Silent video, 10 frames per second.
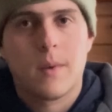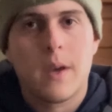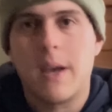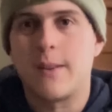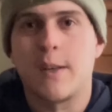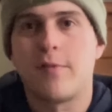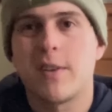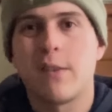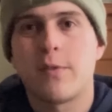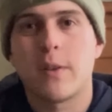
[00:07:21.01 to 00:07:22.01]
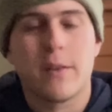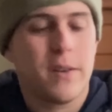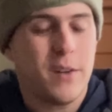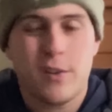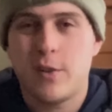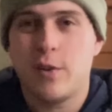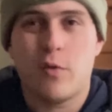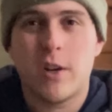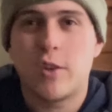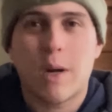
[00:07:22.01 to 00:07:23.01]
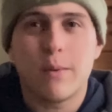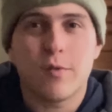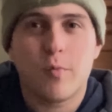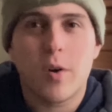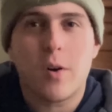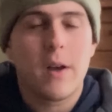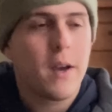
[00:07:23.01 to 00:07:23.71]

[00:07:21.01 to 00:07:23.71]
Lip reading: And Lakeith Stanfield, I think he did a great job as well.